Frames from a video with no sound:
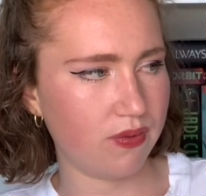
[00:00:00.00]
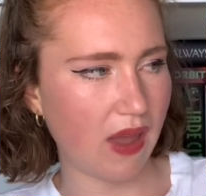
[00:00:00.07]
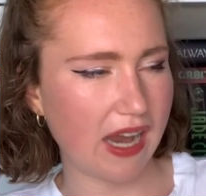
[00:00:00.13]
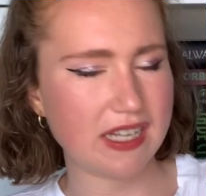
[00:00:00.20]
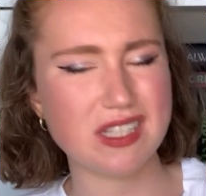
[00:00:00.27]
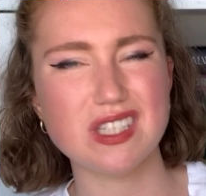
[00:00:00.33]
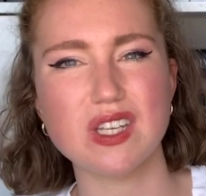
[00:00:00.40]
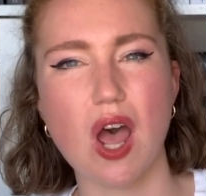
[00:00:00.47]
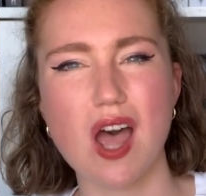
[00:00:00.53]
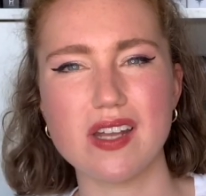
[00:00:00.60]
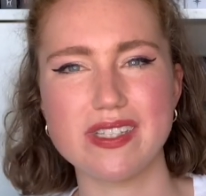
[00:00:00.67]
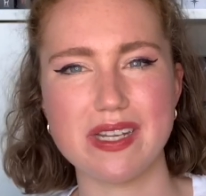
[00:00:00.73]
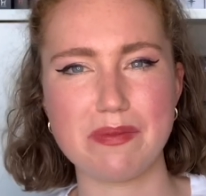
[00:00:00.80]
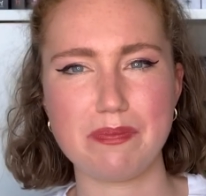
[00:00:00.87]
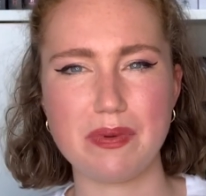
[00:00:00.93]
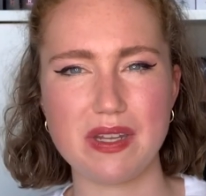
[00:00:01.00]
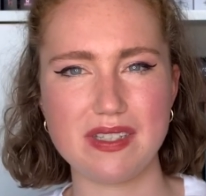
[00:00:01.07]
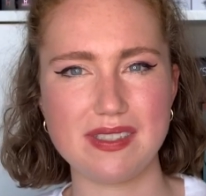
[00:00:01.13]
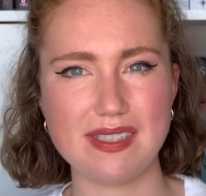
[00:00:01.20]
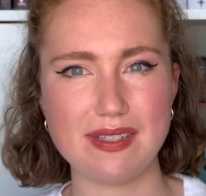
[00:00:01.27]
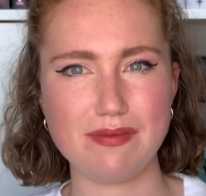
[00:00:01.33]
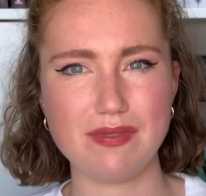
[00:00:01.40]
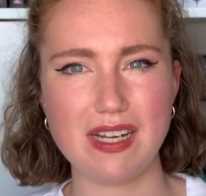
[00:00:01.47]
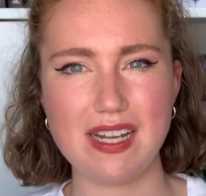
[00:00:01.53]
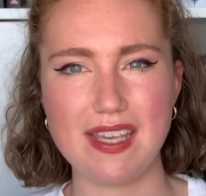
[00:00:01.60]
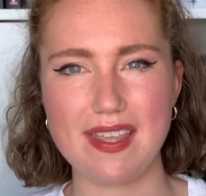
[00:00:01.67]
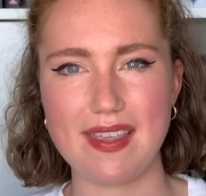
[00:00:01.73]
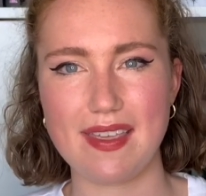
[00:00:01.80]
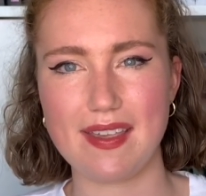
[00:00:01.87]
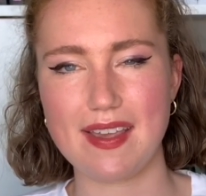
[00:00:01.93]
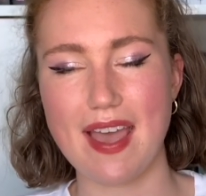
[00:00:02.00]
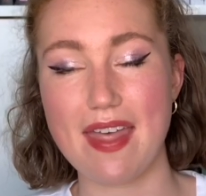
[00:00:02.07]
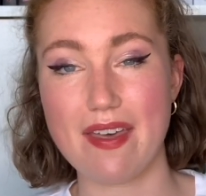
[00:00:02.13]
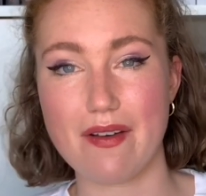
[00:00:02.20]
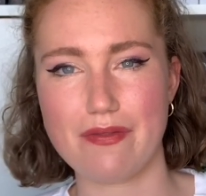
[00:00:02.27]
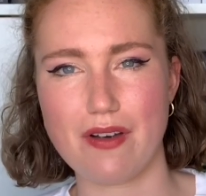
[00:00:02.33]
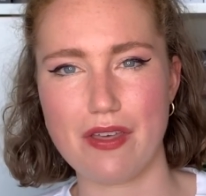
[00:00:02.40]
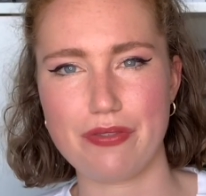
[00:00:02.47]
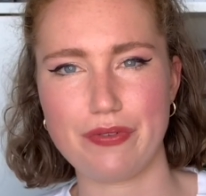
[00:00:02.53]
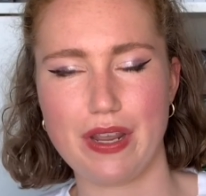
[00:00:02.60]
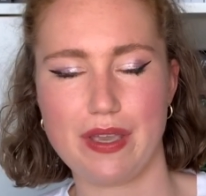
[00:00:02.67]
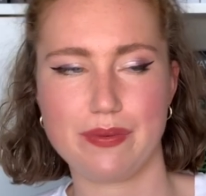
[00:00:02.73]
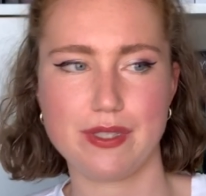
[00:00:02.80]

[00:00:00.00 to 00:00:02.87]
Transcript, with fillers: had started but didn't really get that far through.